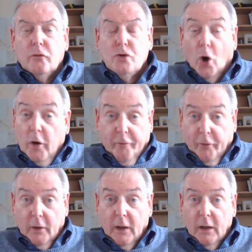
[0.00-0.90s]

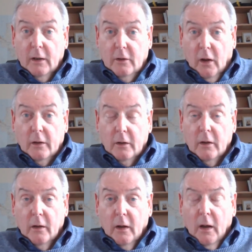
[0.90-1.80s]
joyfully done.
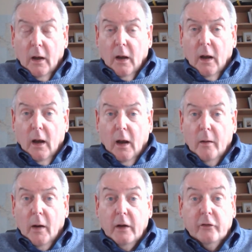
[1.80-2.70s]

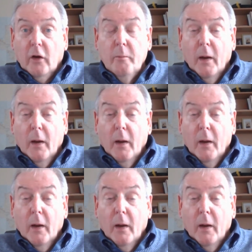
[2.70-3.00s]
And it's done